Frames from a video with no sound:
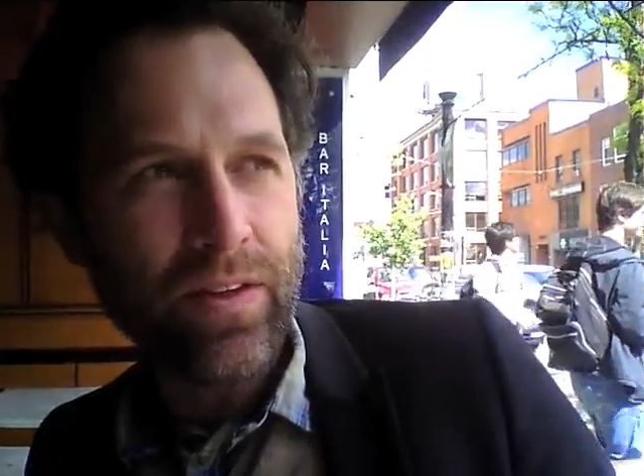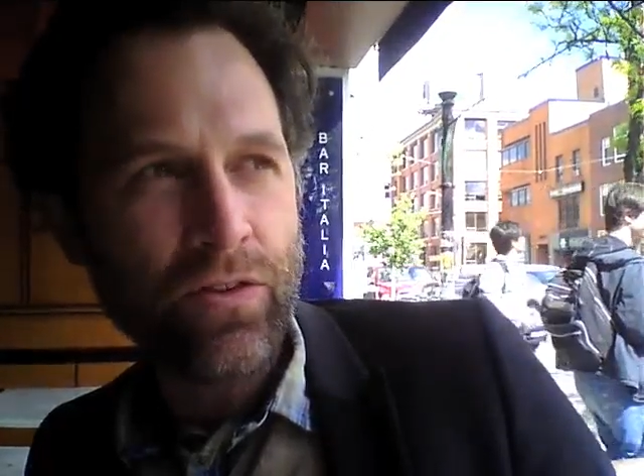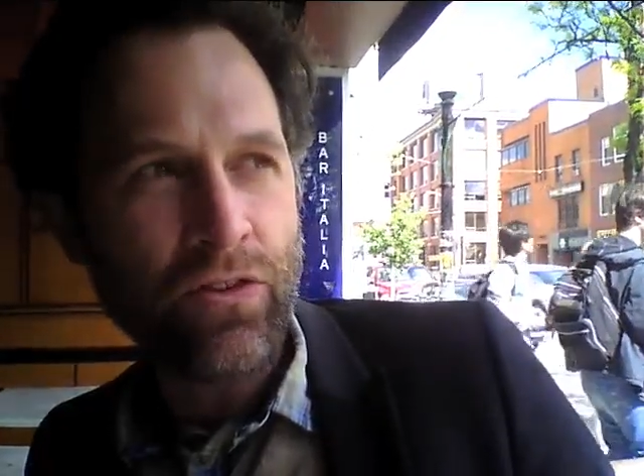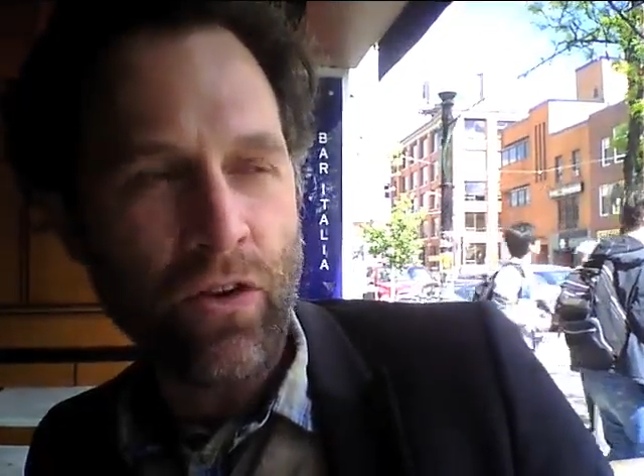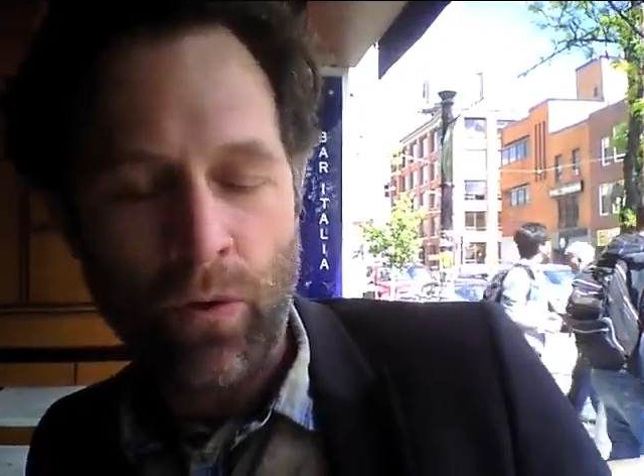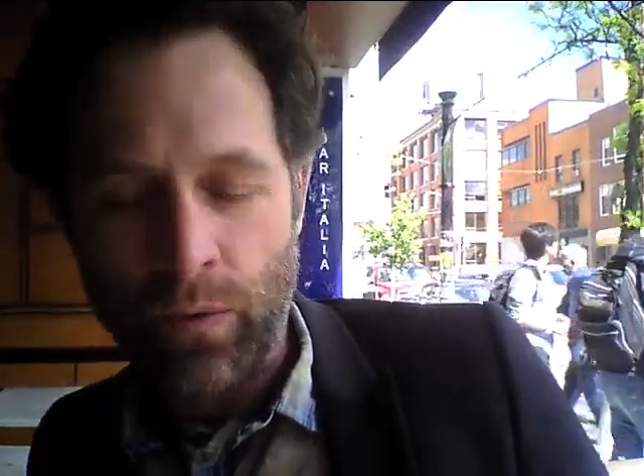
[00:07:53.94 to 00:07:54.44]

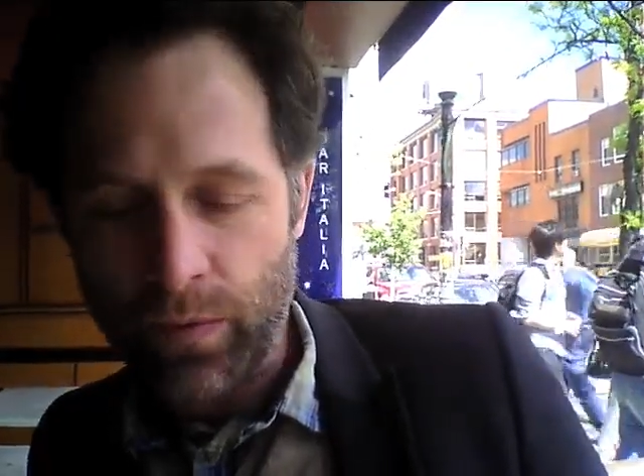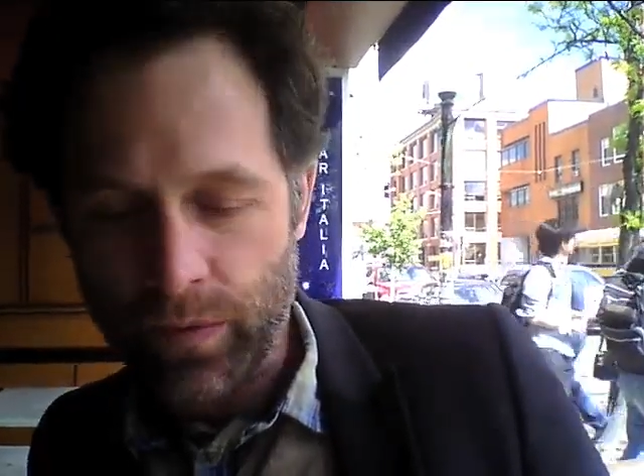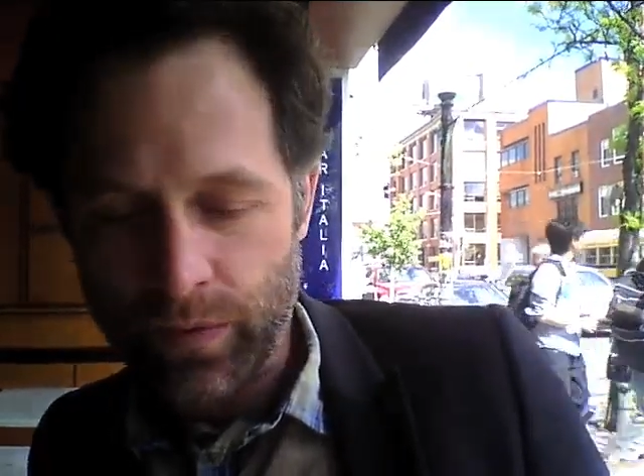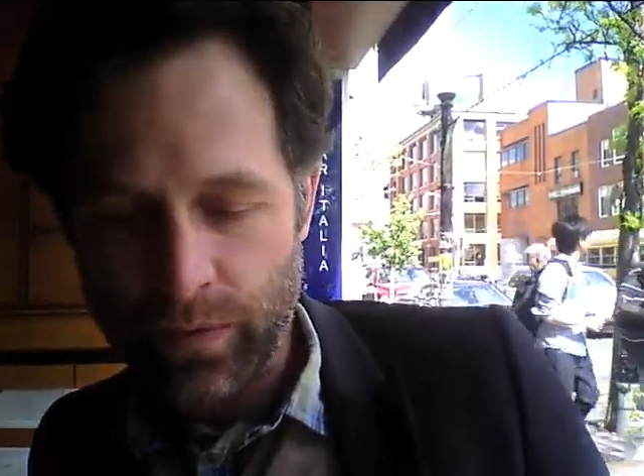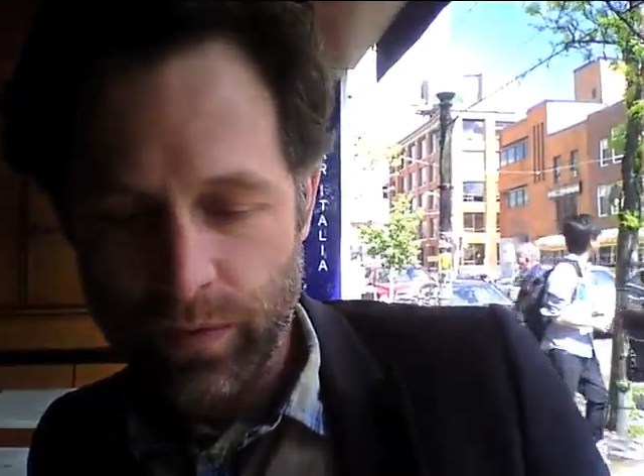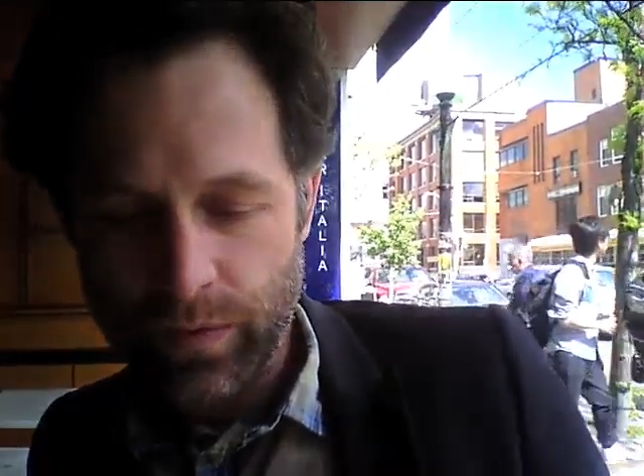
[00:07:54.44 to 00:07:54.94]
So
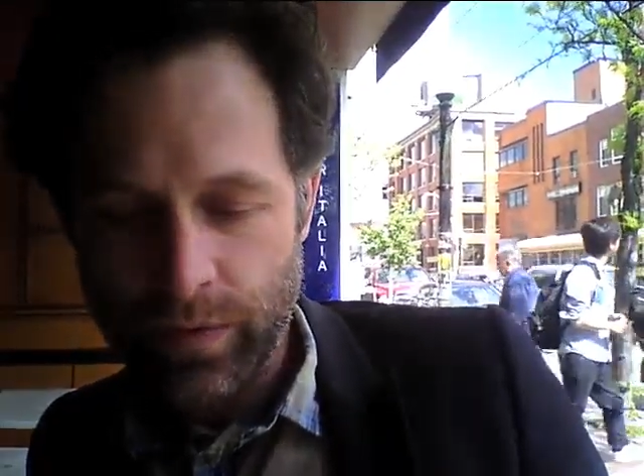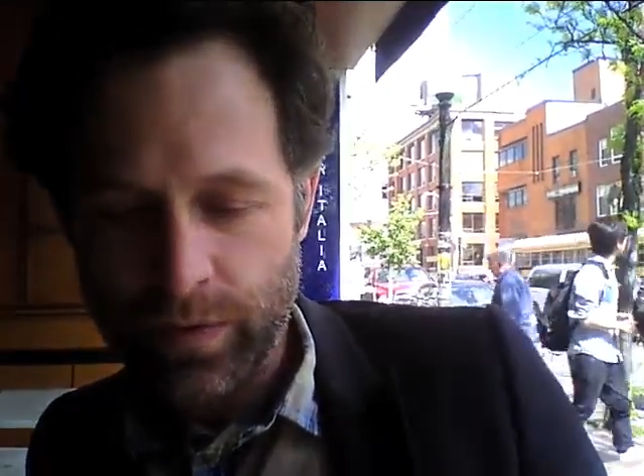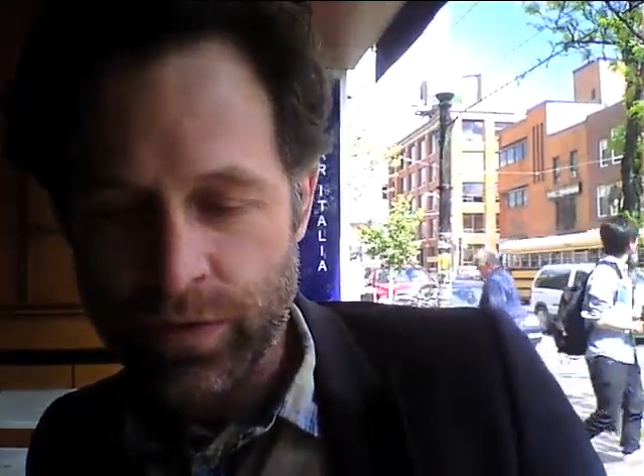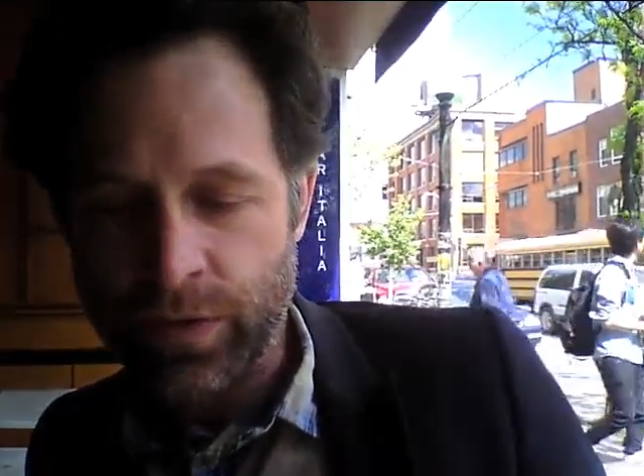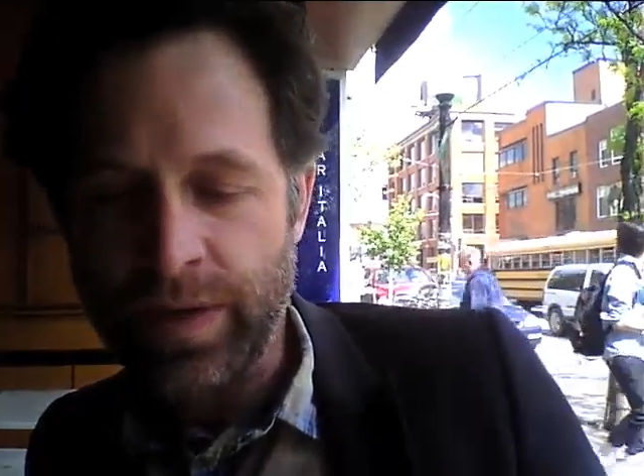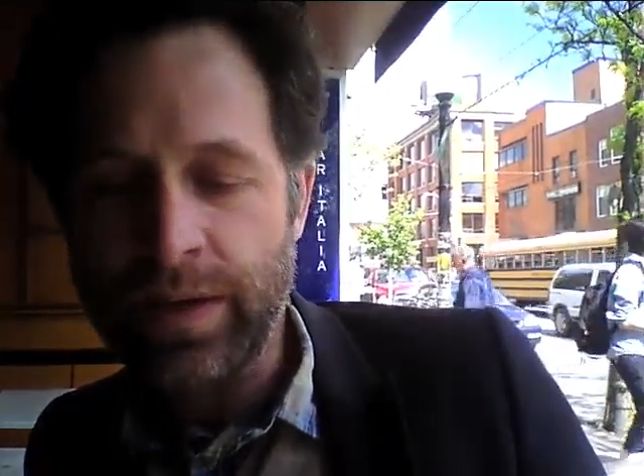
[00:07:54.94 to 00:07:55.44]

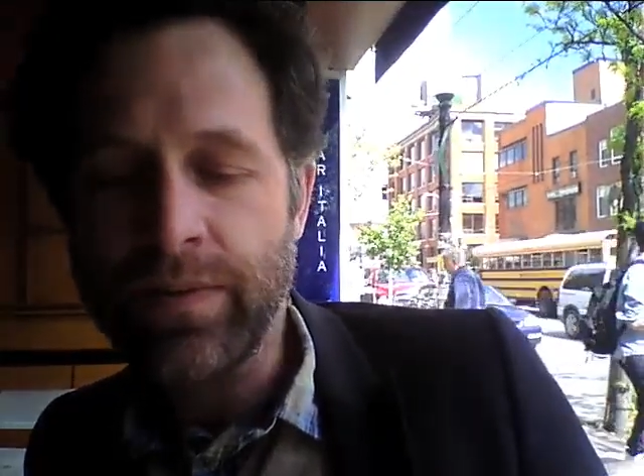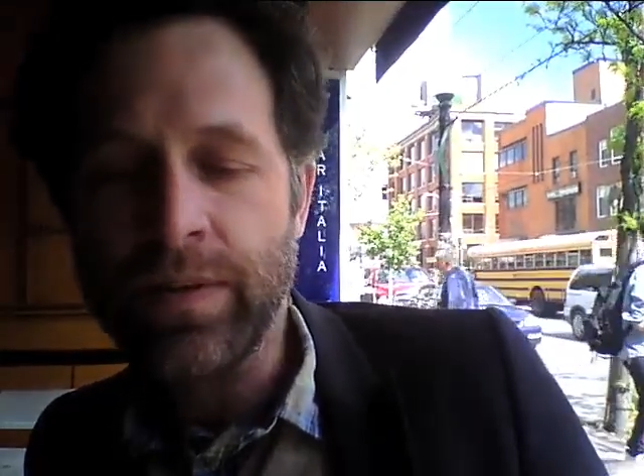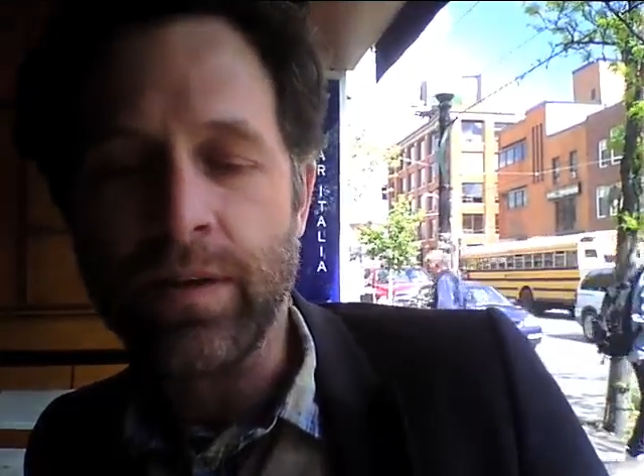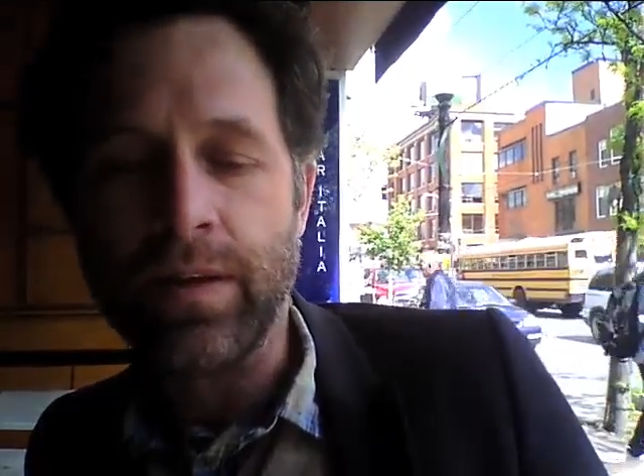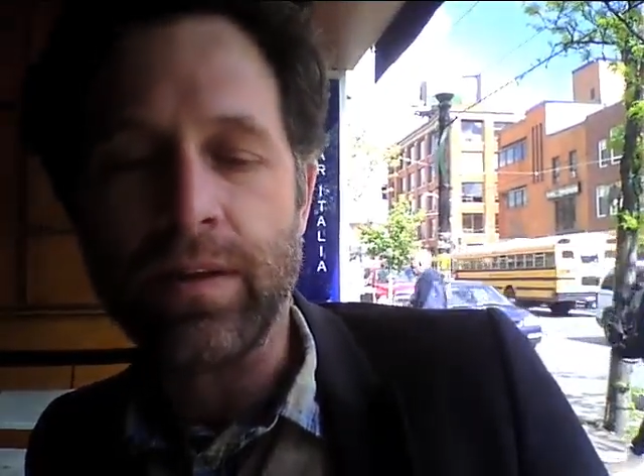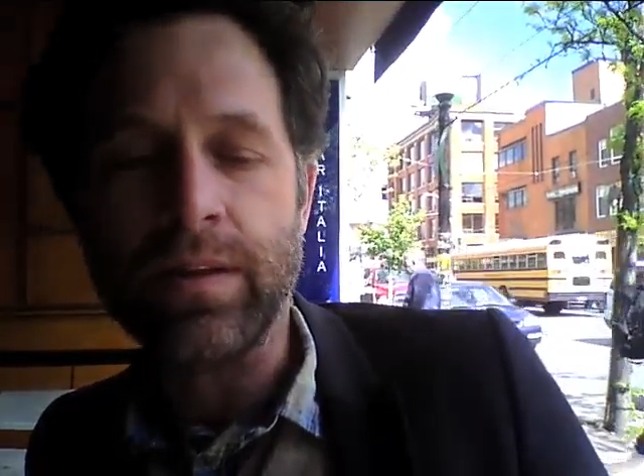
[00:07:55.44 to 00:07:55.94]
even
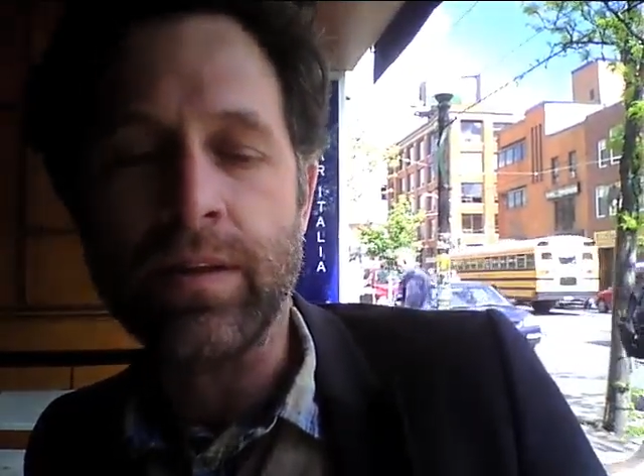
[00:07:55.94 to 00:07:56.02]
the